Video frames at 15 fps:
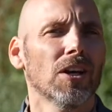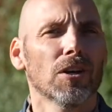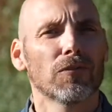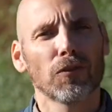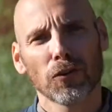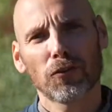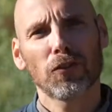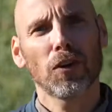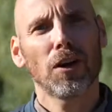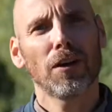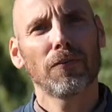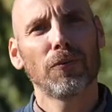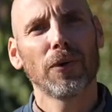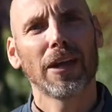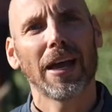First
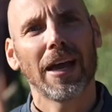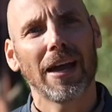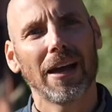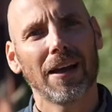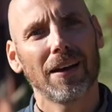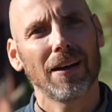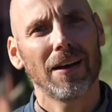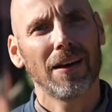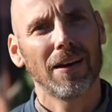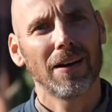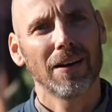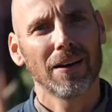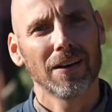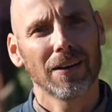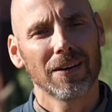off, we had
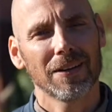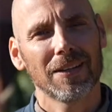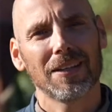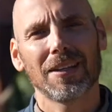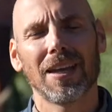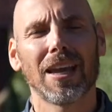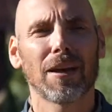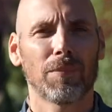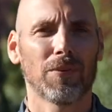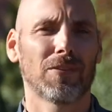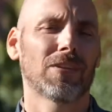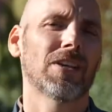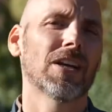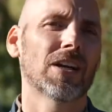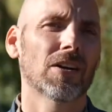our
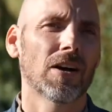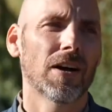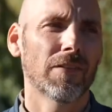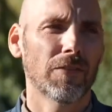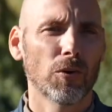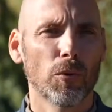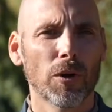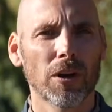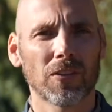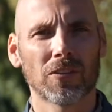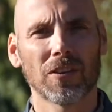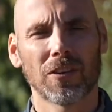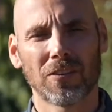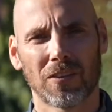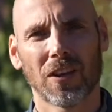campus kickoff and what a
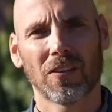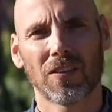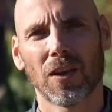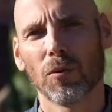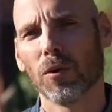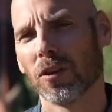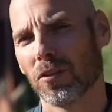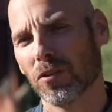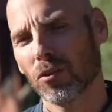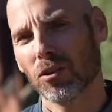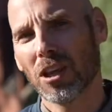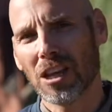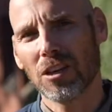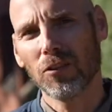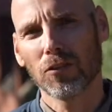success that was. So
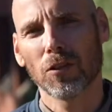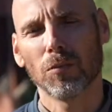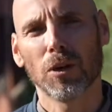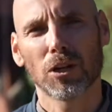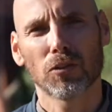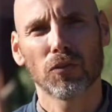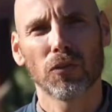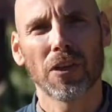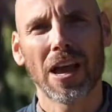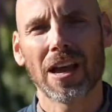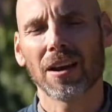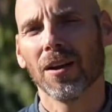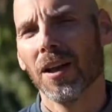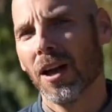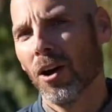thank you so much for that.